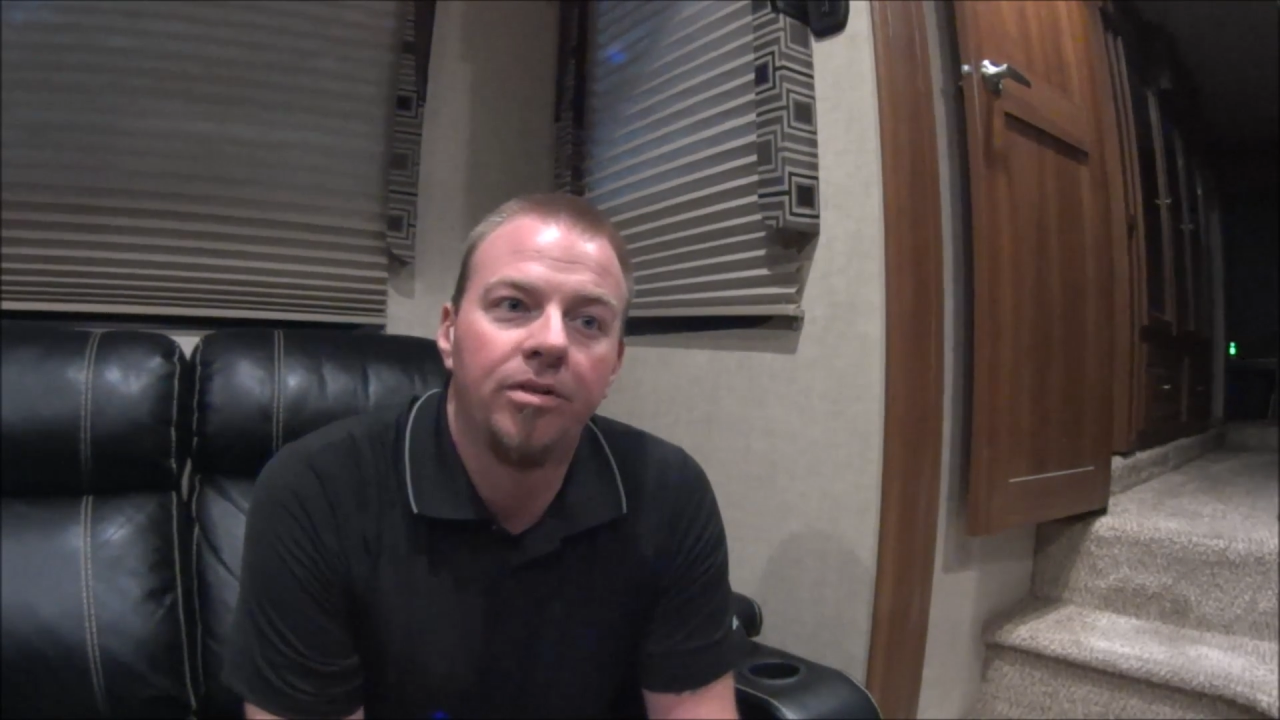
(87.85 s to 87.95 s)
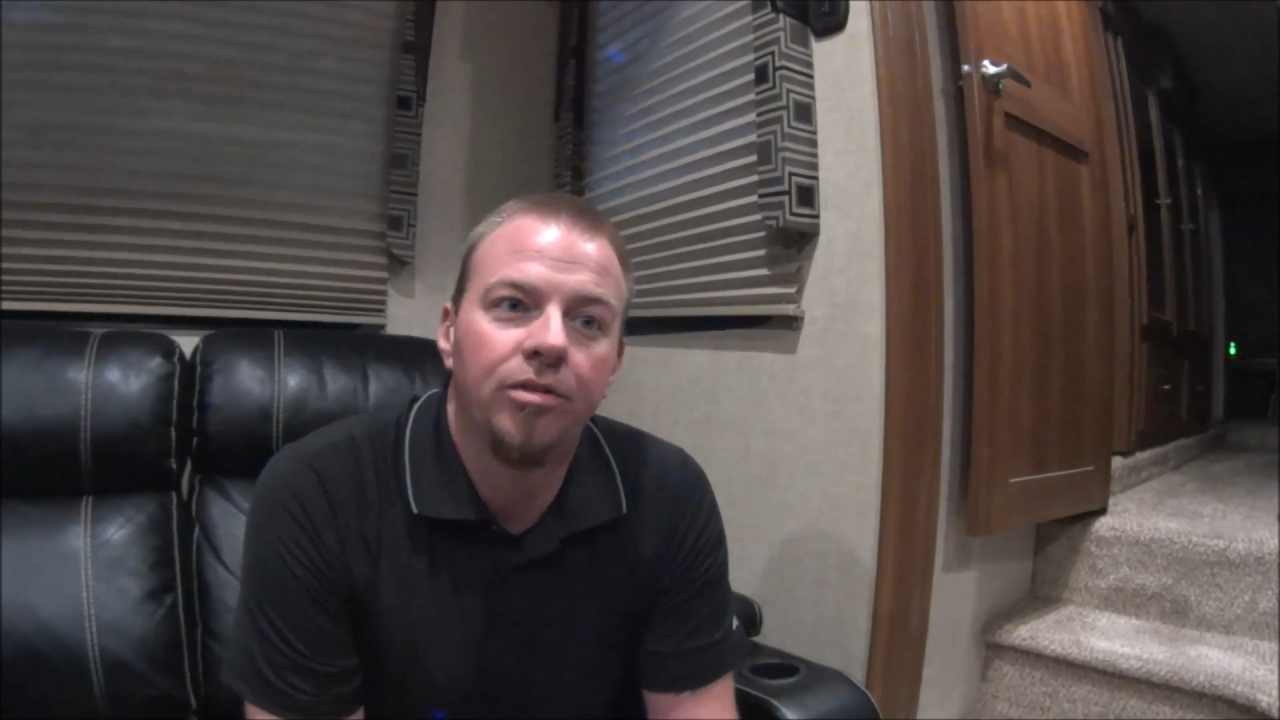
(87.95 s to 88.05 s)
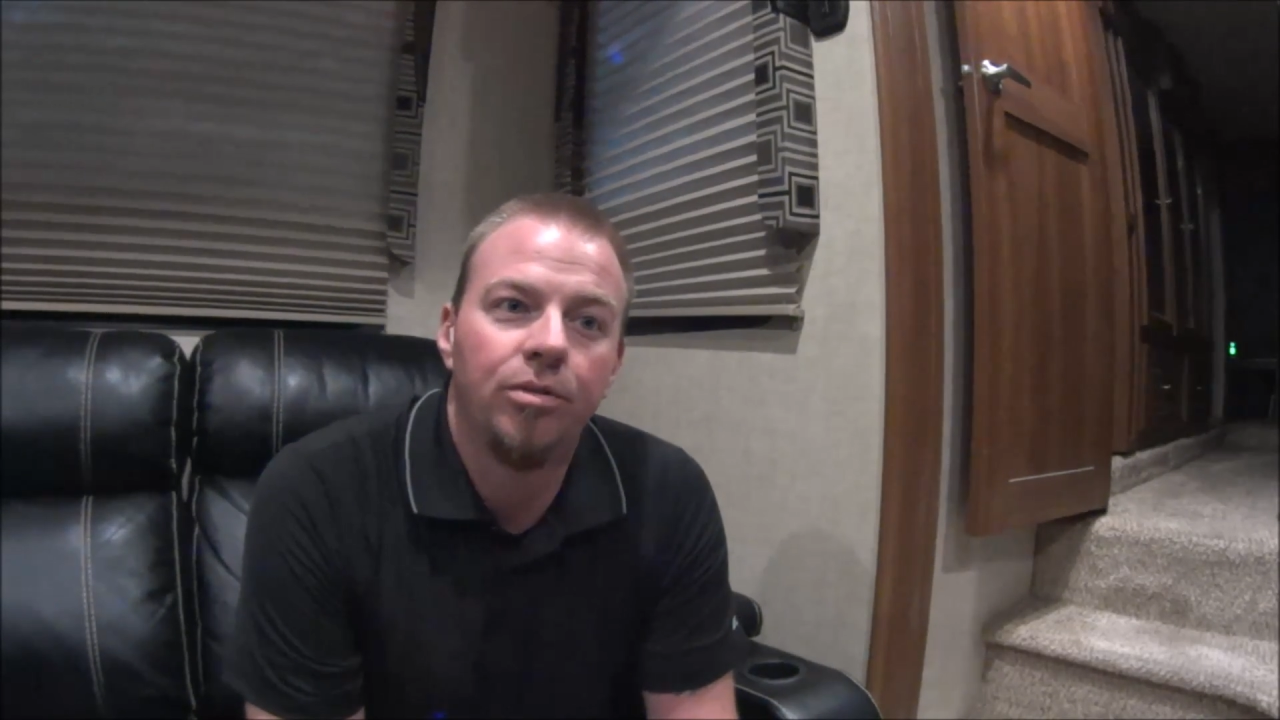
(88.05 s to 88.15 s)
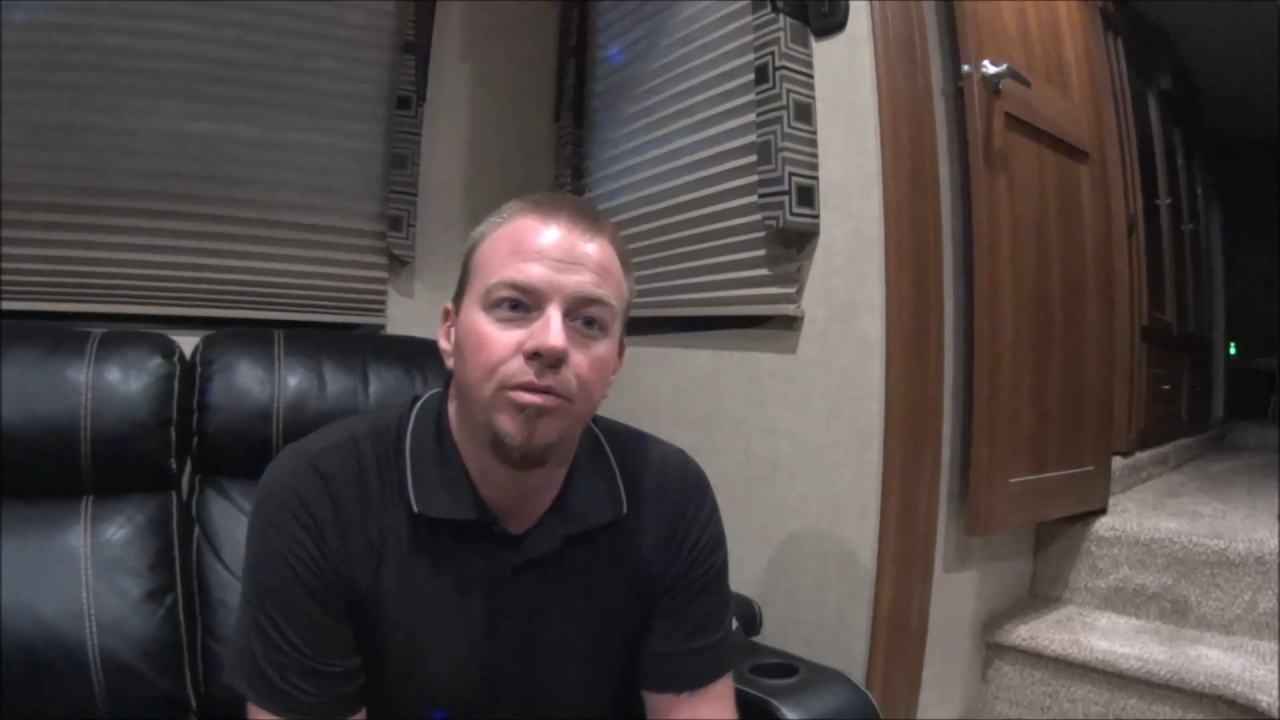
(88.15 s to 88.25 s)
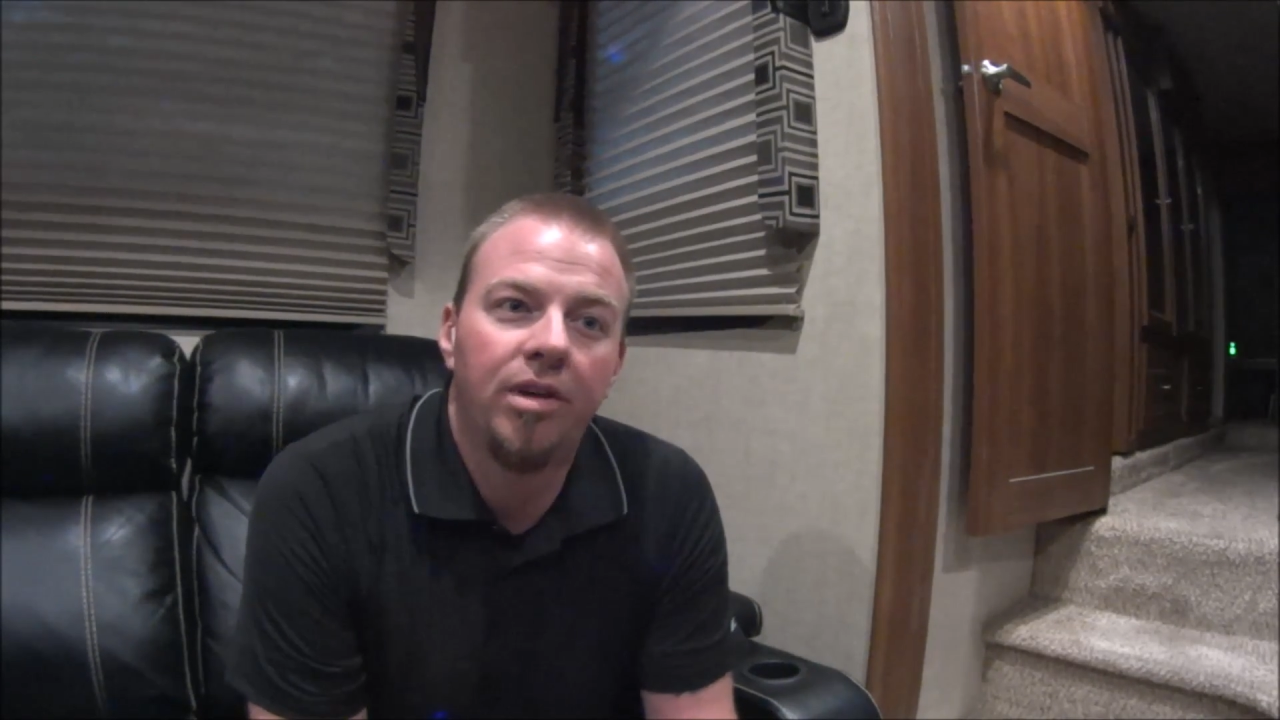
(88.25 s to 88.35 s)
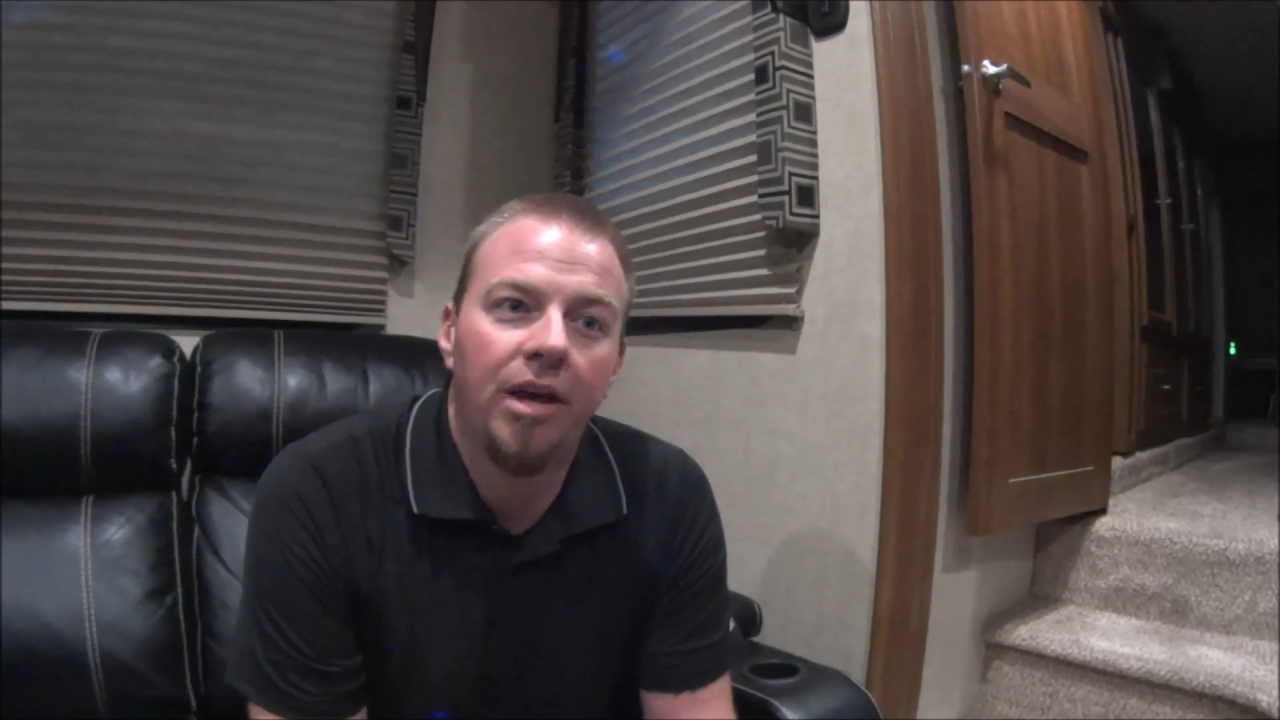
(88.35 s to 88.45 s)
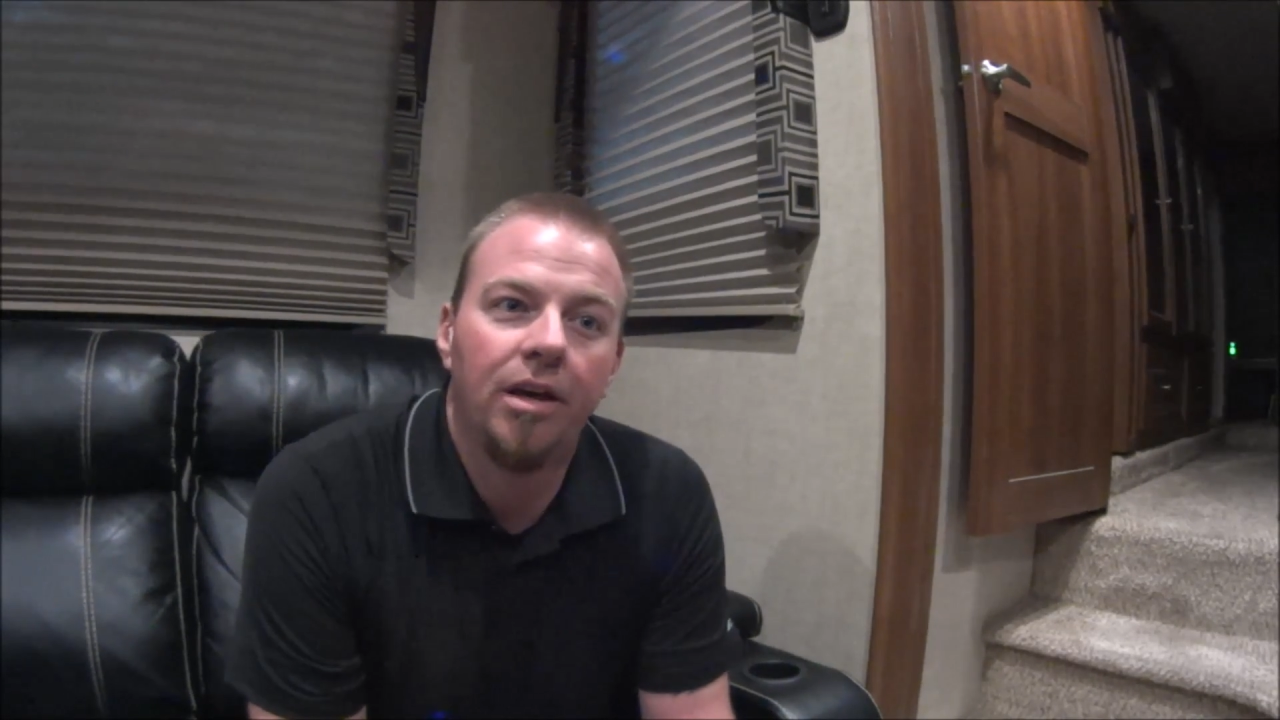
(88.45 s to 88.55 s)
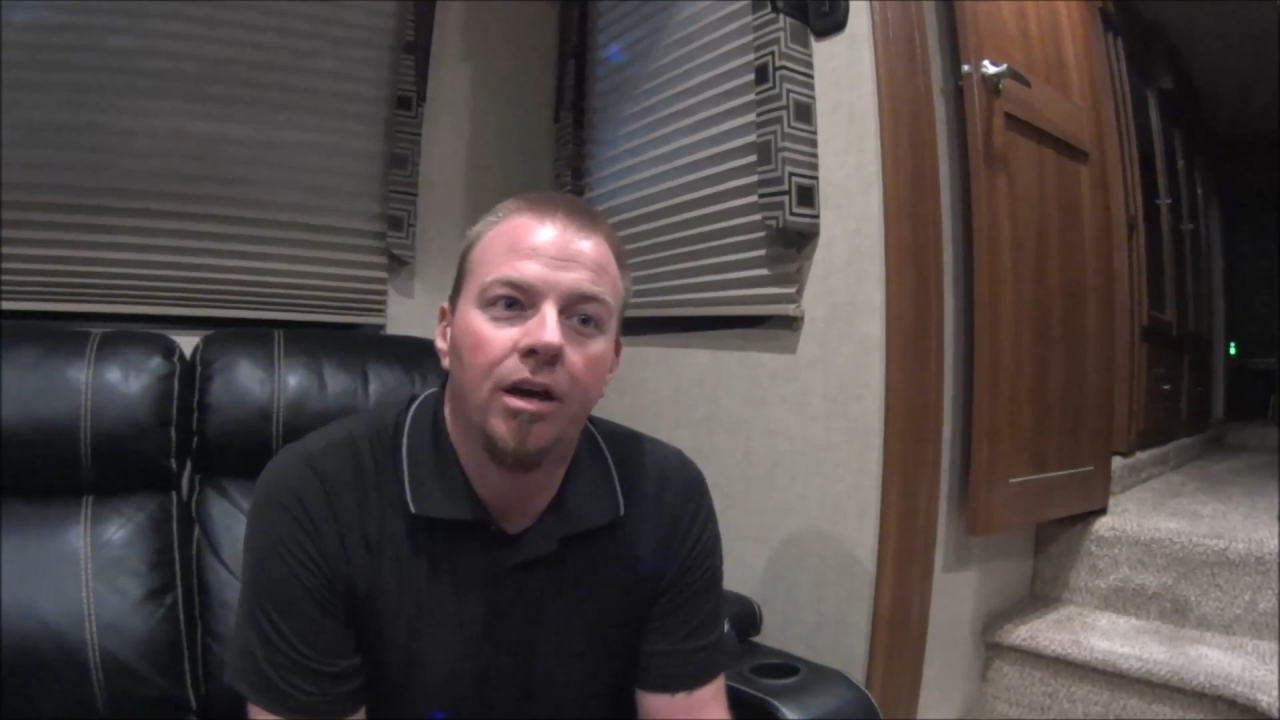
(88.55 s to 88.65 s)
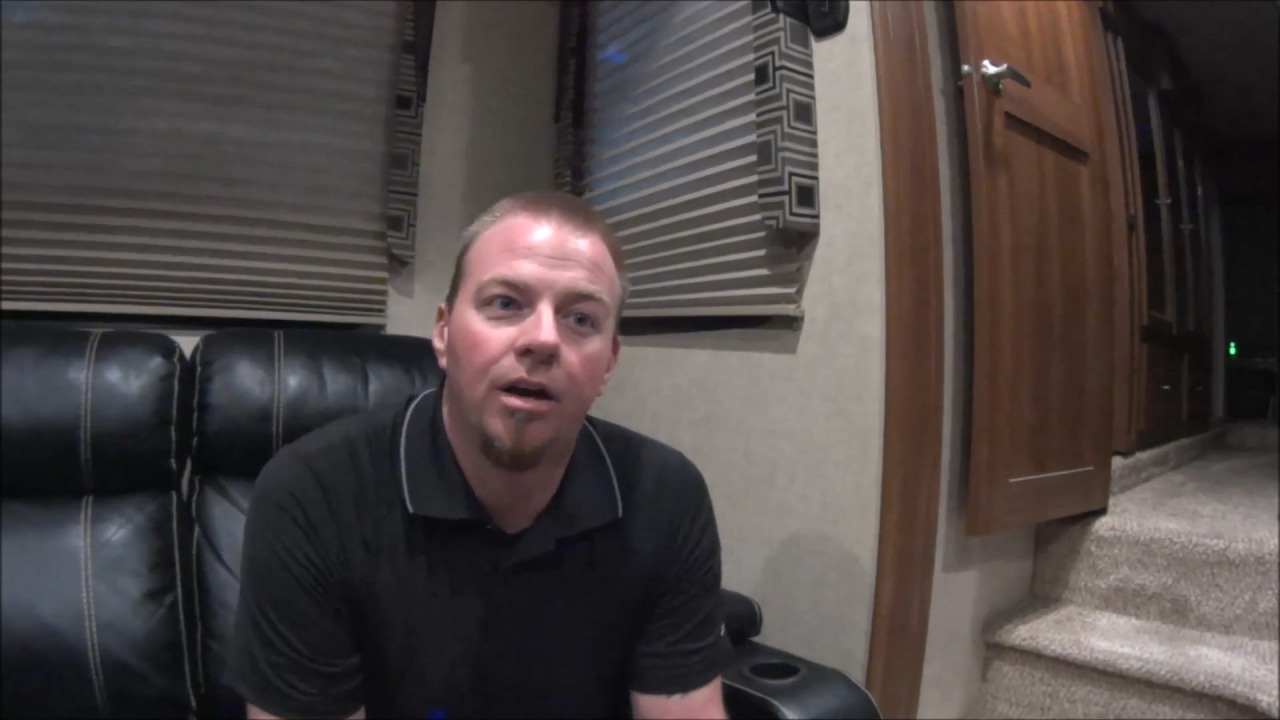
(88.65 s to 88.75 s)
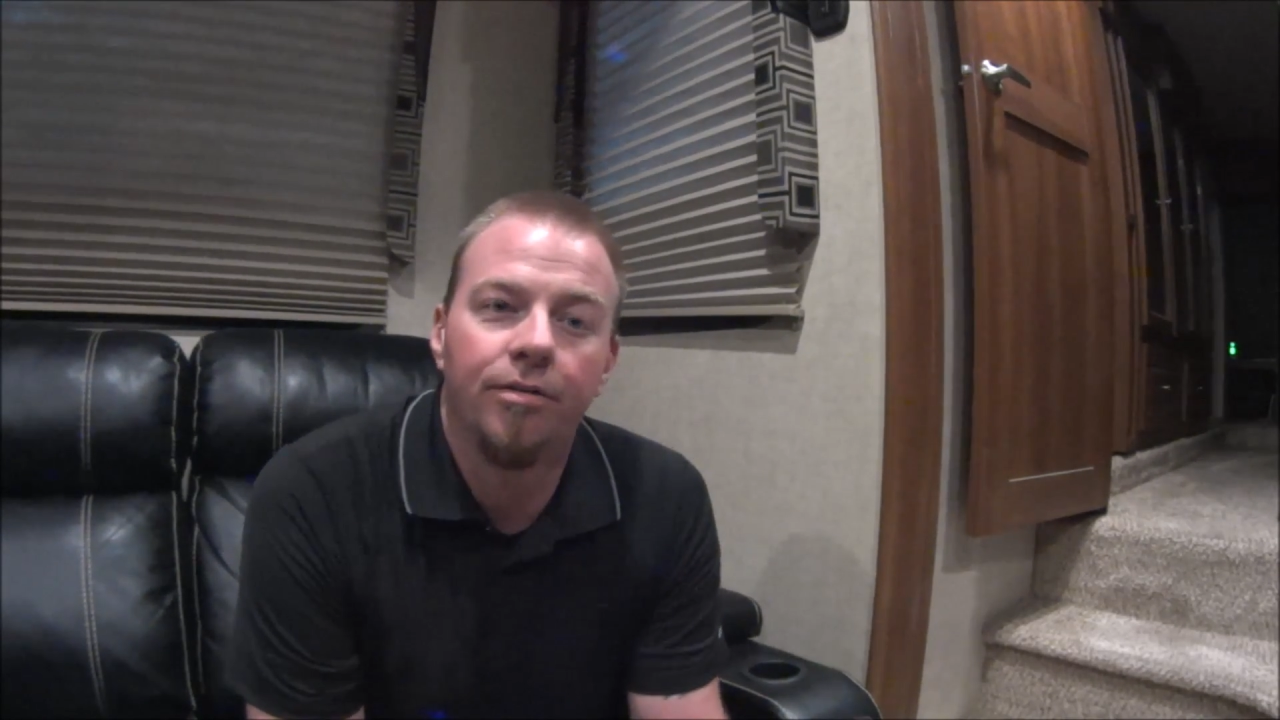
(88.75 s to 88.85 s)
to take
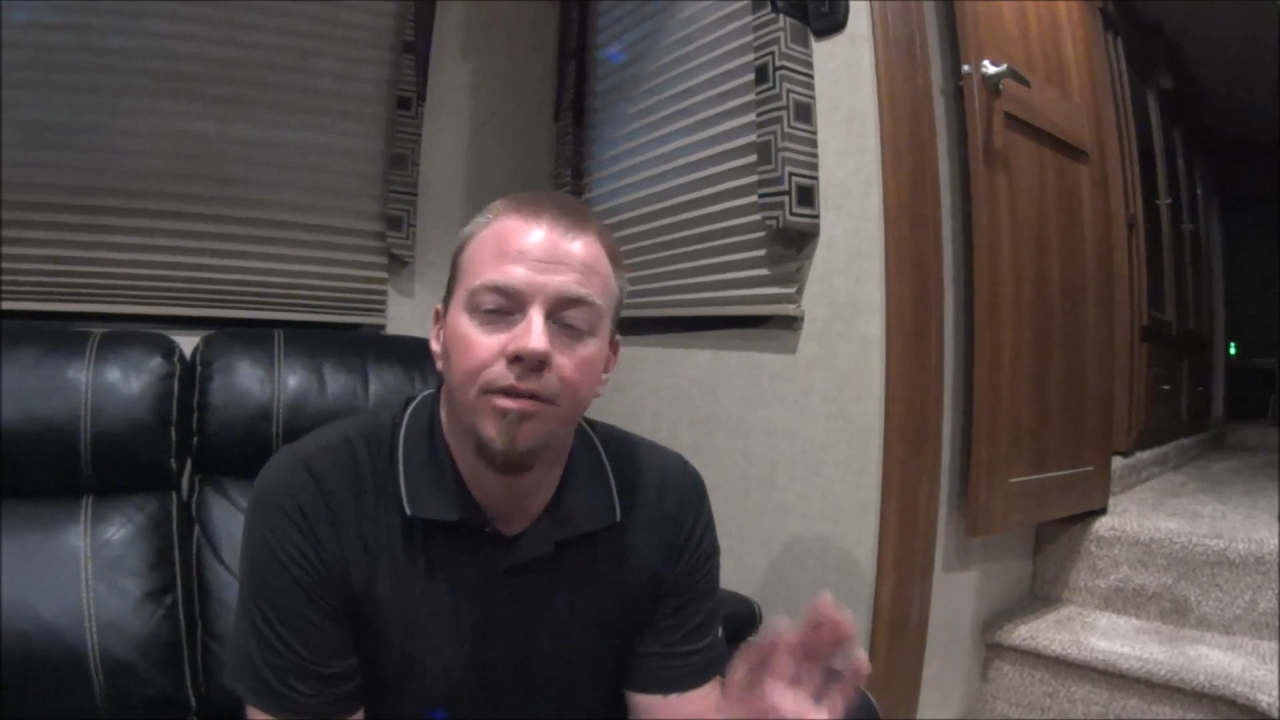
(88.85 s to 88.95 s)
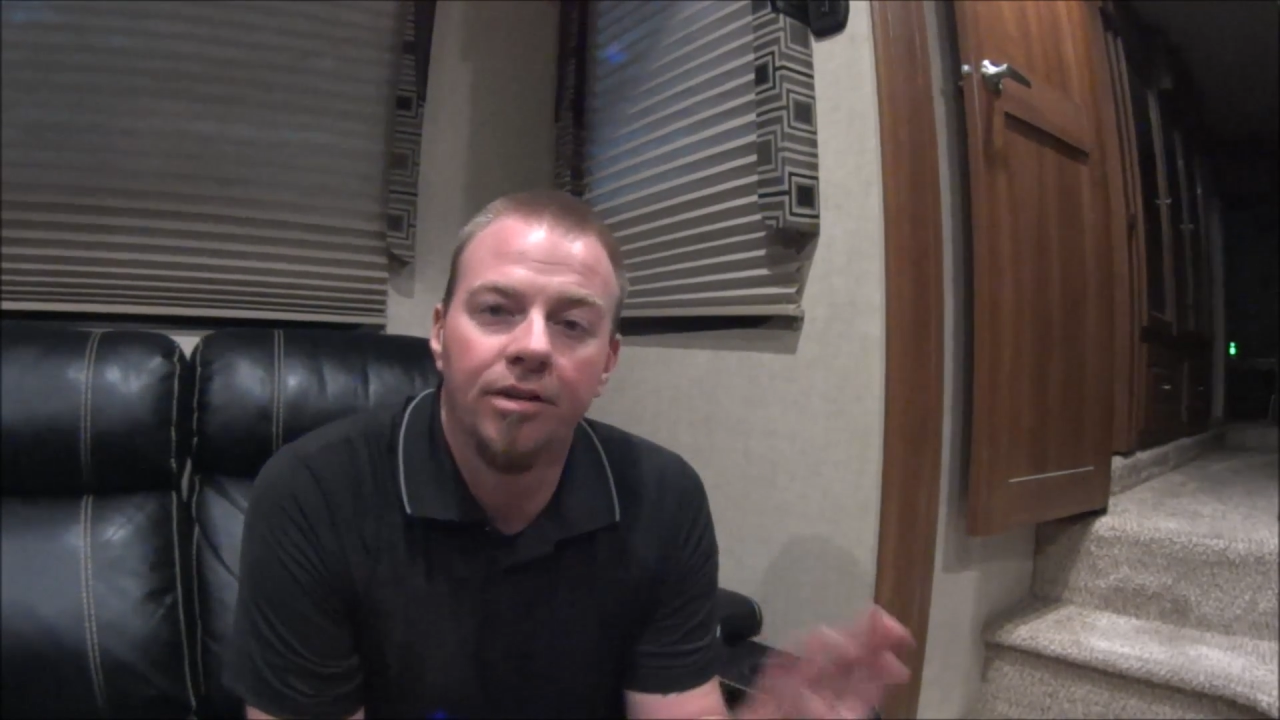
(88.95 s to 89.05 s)
off and